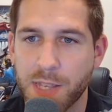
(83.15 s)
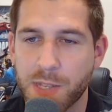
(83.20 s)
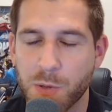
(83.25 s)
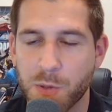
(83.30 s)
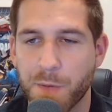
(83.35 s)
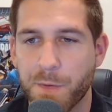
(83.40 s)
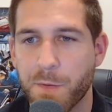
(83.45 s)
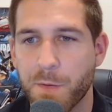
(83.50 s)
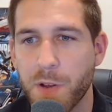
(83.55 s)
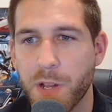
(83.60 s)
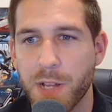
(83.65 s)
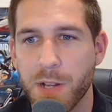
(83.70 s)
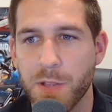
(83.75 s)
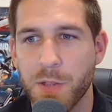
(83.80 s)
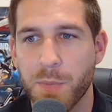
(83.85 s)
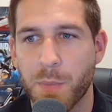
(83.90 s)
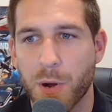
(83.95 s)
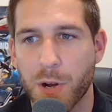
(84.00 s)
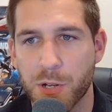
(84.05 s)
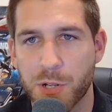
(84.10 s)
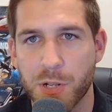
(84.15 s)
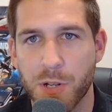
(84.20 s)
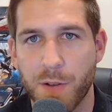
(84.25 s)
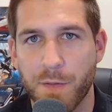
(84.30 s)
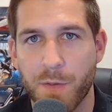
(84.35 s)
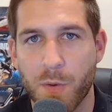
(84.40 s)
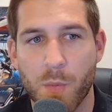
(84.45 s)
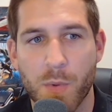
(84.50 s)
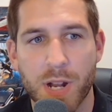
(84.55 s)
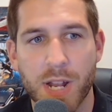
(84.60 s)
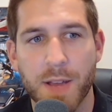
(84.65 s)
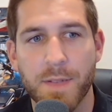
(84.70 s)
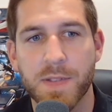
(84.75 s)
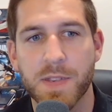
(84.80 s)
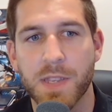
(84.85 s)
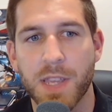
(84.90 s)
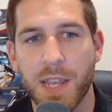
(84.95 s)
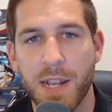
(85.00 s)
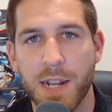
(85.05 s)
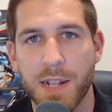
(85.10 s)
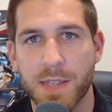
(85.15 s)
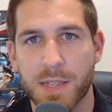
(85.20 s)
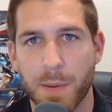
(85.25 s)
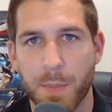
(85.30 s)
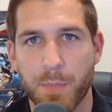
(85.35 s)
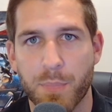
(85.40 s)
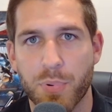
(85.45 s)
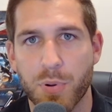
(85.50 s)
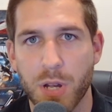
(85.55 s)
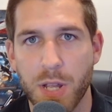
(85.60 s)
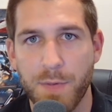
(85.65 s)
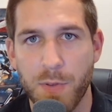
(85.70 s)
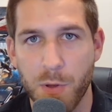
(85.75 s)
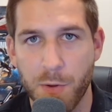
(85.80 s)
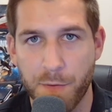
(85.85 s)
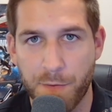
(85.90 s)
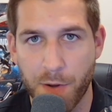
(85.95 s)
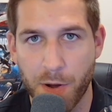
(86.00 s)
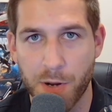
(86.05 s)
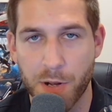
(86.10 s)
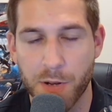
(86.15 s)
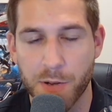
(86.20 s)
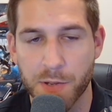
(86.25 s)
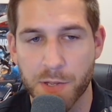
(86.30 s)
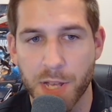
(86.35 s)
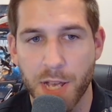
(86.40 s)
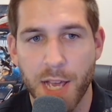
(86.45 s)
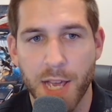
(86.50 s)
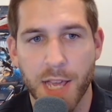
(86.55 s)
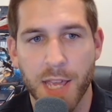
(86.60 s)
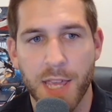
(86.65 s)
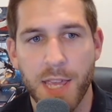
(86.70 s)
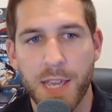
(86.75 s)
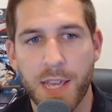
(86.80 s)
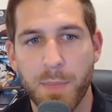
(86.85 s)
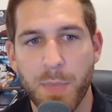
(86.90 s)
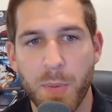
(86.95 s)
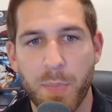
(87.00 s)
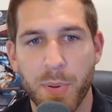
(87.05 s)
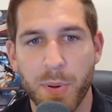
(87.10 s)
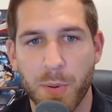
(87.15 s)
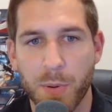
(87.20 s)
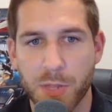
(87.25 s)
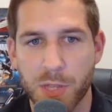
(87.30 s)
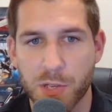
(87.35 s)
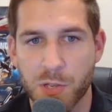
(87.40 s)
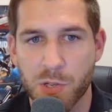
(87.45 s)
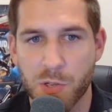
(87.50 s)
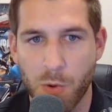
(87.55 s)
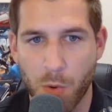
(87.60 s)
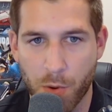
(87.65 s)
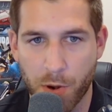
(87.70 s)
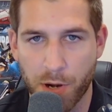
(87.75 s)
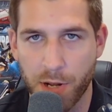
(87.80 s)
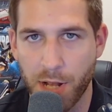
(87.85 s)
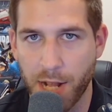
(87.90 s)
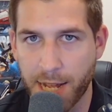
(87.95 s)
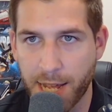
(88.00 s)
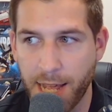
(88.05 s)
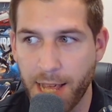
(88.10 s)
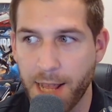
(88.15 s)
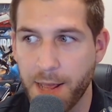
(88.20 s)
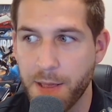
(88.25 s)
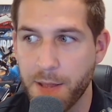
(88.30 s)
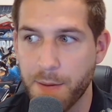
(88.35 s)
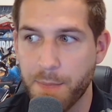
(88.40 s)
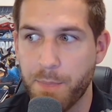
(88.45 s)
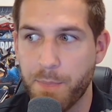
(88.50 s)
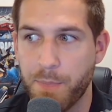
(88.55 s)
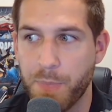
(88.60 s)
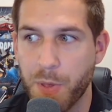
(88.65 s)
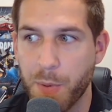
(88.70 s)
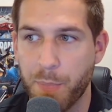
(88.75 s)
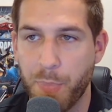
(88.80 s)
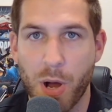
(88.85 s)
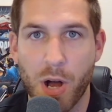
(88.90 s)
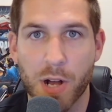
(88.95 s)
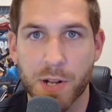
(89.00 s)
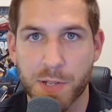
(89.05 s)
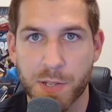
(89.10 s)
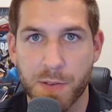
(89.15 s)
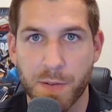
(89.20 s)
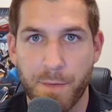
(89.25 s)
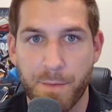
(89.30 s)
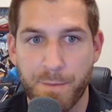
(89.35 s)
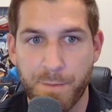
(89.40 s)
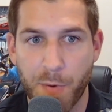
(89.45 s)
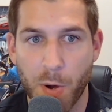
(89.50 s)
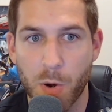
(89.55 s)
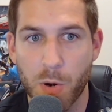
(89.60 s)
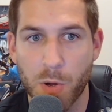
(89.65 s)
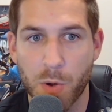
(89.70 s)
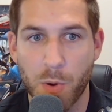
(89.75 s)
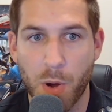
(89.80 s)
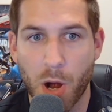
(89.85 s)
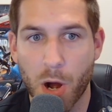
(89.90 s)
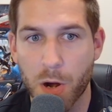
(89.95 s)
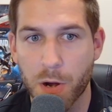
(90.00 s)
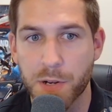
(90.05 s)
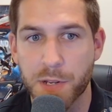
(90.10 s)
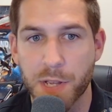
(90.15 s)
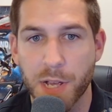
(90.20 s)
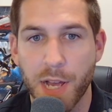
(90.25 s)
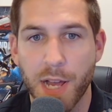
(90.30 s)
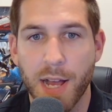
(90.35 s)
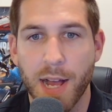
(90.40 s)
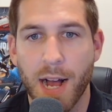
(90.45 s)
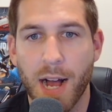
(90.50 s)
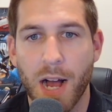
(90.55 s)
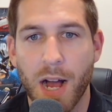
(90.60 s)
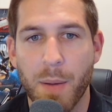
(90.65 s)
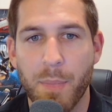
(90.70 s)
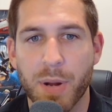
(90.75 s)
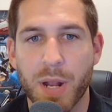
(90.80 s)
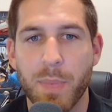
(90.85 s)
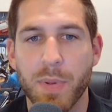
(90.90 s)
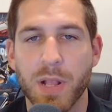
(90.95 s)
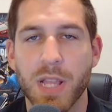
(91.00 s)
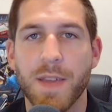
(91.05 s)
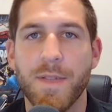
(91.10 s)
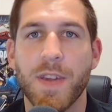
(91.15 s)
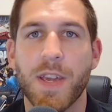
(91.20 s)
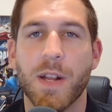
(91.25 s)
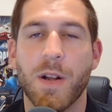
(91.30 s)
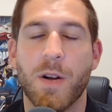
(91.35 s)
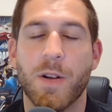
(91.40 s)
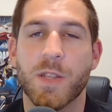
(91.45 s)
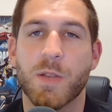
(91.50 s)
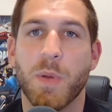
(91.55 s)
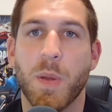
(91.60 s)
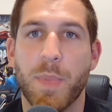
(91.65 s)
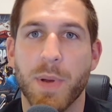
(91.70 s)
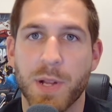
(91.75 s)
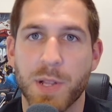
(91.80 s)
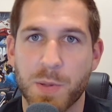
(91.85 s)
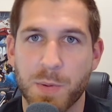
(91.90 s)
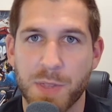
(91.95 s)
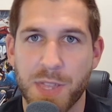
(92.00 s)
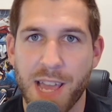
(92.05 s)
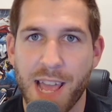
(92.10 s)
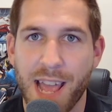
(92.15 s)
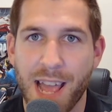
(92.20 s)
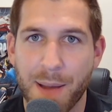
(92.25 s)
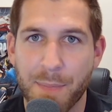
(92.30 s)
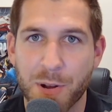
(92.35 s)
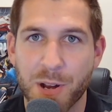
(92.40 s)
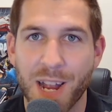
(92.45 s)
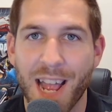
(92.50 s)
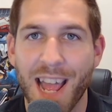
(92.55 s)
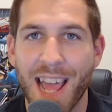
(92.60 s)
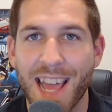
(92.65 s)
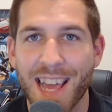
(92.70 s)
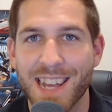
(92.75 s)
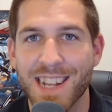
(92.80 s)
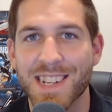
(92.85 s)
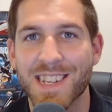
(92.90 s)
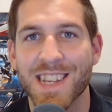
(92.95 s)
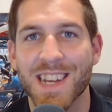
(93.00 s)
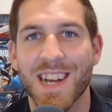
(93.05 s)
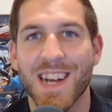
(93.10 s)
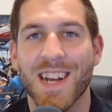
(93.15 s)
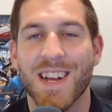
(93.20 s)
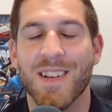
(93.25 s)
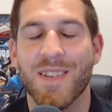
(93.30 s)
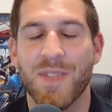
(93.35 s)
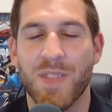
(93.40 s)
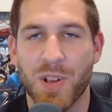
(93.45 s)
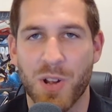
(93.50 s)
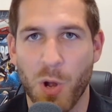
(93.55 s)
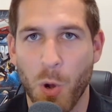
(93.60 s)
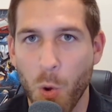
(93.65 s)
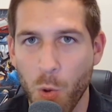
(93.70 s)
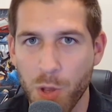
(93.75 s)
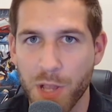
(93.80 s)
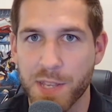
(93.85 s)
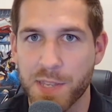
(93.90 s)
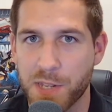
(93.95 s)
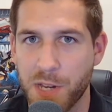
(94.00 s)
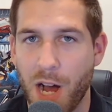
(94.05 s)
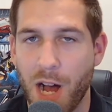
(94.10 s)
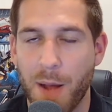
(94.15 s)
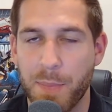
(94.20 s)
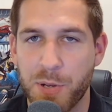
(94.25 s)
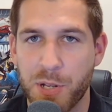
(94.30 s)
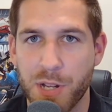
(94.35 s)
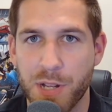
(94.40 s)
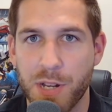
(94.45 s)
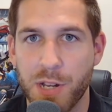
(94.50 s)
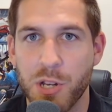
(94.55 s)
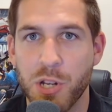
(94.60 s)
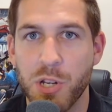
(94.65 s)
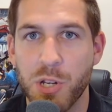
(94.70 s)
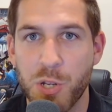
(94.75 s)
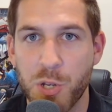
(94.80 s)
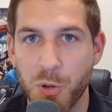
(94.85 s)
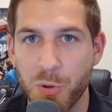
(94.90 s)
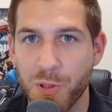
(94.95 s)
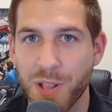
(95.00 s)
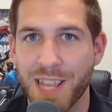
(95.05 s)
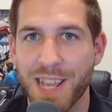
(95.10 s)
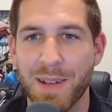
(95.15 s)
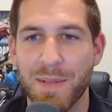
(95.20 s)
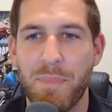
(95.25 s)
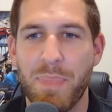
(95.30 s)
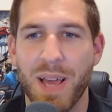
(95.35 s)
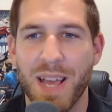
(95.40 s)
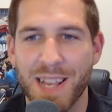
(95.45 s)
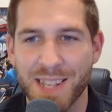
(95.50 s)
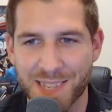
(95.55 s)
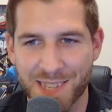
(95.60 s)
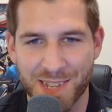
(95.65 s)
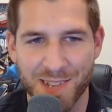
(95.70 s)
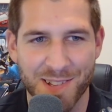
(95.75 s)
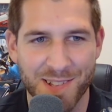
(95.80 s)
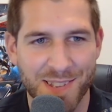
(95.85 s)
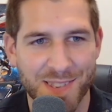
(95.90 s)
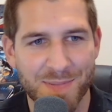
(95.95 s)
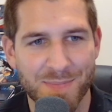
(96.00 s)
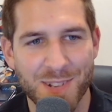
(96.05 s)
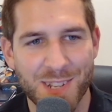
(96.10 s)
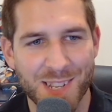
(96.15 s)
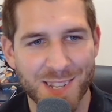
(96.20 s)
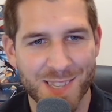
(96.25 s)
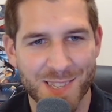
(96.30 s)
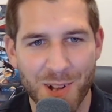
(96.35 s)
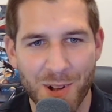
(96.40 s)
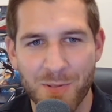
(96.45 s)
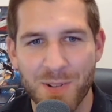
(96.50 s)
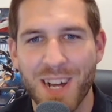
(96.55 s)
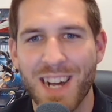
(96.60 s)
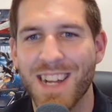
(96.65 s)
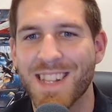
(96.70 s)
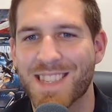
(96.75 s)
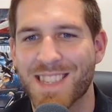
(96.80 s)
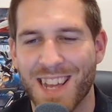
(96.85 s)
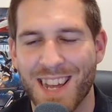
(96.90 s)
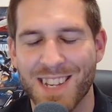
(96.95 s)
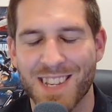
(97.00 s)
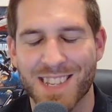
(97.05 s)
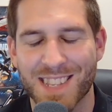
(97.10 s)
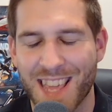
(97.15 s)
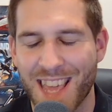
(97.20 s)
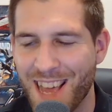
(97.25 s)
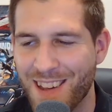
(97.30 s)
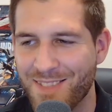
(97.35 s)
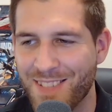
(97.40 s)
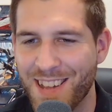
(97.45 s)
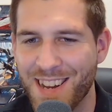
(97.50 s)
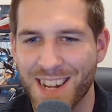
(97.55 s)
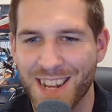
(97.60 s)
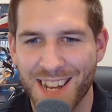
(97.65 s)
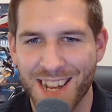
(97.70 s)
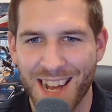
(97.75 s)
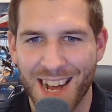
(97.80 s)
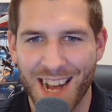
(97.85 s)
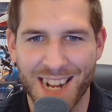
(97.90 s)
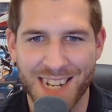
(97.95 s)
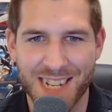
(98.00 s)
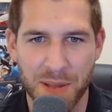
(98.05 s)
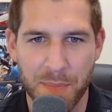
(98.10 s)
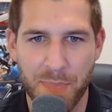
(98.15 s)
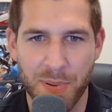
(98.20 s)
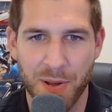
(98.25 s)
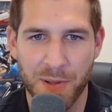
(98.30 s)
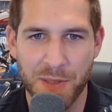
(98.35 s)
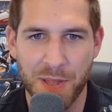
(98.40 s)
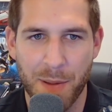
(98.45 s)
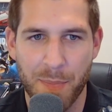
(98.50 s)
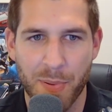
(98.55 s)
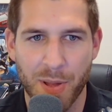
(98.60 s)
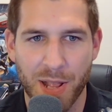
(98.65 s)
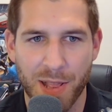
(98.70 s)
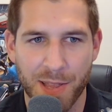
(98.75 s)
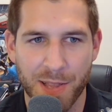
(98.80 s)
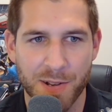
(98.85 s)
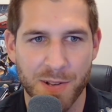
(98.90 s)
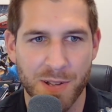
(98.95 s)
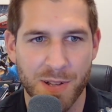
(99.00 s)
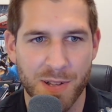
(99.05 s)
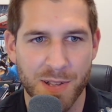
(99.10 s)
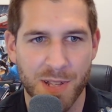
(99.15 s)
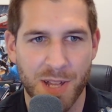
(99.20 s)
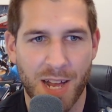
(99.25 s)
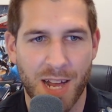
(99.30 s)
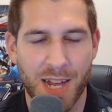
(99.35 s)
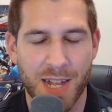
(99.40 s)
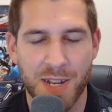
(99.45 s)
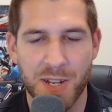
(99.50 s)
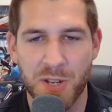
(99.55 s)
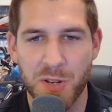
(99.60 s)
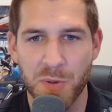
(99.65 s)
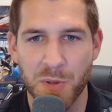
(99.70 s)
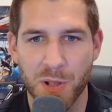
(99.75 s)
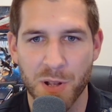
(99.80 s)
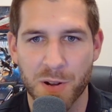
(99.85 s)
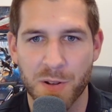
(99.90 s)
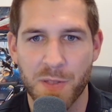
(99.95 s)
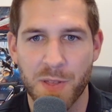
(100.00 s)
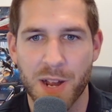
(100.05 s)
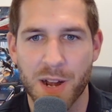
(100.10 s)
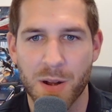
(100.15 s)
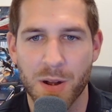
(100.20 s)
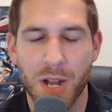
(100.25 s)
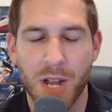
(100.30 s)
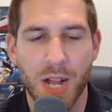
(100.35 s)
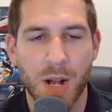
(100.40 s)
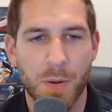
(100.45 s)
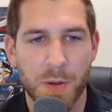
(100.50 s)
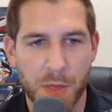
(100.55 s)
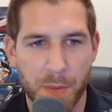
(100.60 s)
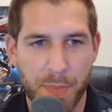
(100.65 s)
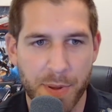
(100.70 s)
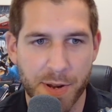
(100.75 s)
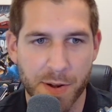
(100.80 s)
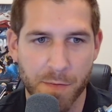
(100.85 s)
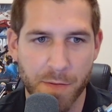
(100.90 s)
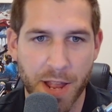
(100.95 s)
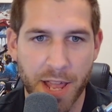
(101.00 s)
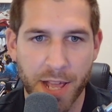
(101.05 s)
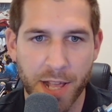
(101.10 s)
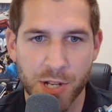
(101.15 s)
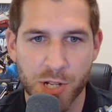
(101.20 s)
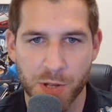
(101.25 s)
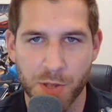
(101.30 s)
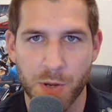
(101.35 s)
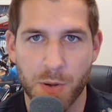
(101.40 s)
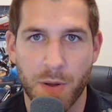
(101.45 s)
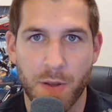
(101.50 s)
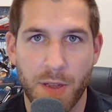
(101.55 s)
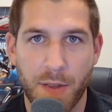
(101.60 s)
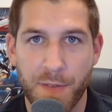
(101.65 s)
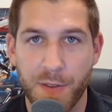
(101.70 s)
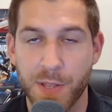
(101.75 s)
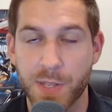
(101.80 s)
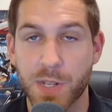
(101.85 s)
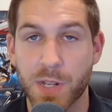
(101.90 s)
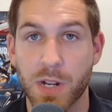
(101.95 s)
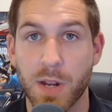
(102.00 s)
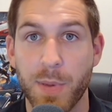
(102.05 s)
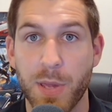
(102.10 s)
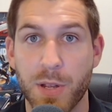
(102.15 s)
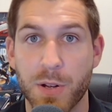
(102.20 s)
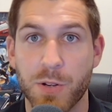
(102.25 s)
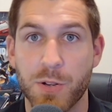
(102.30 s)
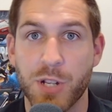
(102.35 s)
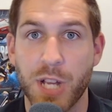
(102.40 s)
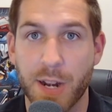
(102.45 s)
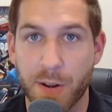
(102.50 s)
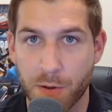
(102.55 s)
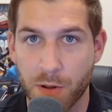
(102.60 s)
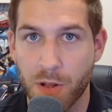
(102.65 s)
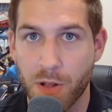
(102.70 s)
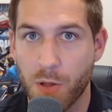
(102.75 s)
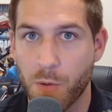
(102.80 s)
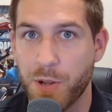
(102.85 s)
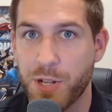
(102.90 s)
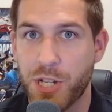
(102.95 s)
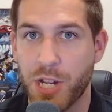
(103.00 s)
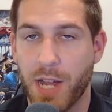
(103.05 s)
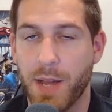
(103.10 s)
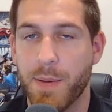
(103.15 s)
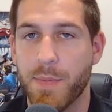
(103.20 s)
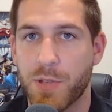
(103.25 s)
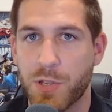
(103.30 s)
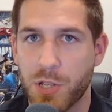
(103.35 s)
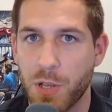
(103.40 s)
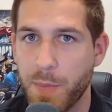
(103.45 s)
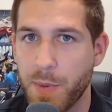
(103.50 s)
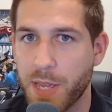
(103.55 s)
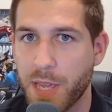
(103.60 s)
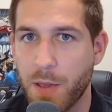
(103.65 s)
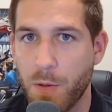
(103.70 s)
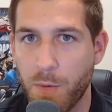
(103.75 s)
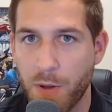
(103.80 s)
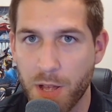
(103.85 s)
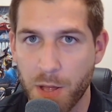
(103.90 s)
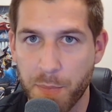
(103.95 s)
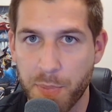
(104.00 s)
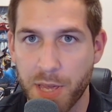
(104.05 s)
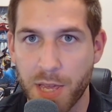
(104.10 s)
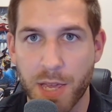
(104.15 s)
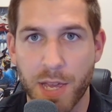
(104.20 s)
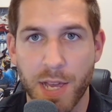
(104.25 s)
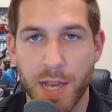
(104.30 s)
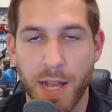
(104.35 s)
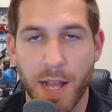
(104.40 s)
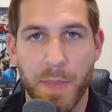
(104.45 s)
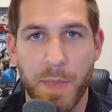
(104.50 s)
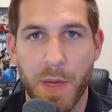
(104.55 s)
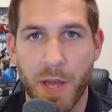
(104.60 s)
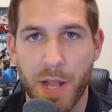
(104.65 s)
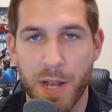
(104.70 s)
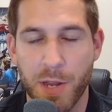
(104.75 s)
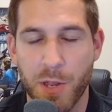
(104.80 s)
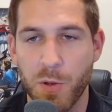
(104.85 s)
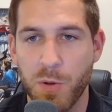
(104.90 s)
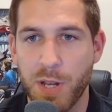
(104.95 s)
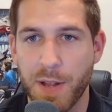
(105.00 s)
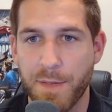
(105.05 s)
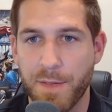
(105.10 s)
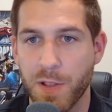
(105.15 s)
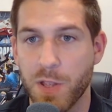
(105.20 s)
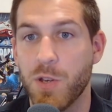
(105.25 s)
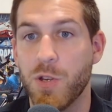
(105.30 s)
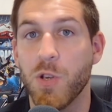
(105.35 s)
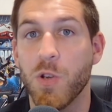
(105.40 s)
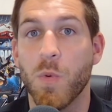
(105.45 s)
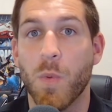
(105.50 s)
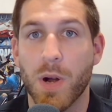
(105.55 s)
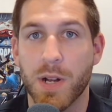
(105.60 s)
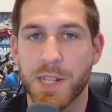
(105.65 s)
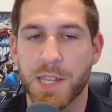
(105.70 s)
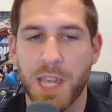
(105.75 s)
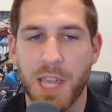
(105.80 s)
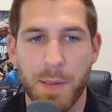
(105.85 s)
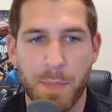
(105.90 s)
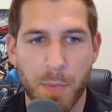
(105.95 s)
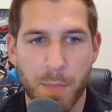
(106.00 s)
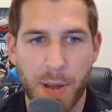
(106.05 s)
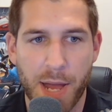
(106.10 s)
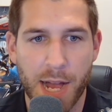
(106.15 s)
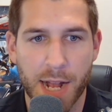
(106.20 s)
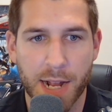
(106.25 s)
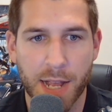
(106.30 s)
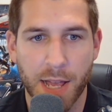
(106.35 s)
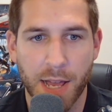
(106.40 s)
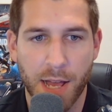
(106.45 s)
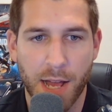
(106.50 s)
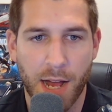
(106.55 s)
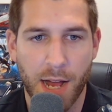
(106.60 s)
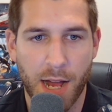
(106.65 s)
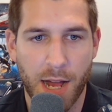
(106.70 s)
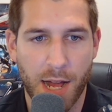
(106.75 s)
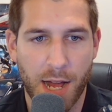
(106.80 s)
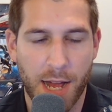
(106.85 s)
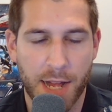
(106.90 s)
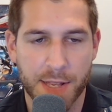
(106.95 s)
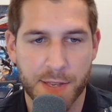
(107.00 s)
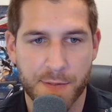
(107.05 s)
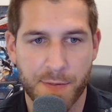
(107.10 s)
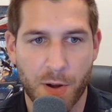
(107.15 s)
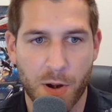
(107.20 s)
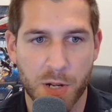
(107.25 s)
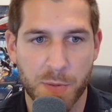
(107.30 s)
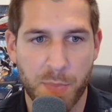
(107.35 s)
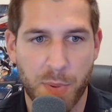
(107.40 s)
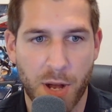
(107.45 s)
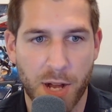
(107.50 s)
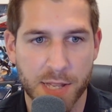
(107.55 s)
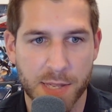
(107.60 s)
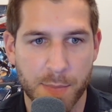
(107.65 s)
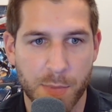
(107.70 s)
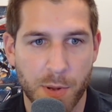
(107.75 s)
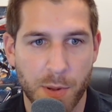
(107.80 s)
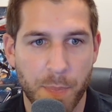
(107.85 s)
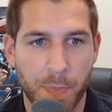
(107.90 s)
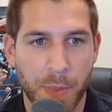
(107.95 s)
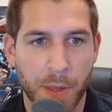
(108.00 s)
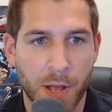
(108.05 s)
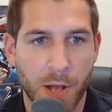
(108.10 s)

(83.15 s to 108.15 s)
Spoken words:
So the Free Guild Marshal, from what I've seen in some preview photos, he can be built with the sword like in the box photo art, but I believe he can also be built with a hammer and the coolest option, dueling pistols, which is so nuts. I just can't wait to build up a little dueler there with a bit of range. Although if he's going to be your general, which I am assuming he will be, then you definitely do want to keep him back as far as possible.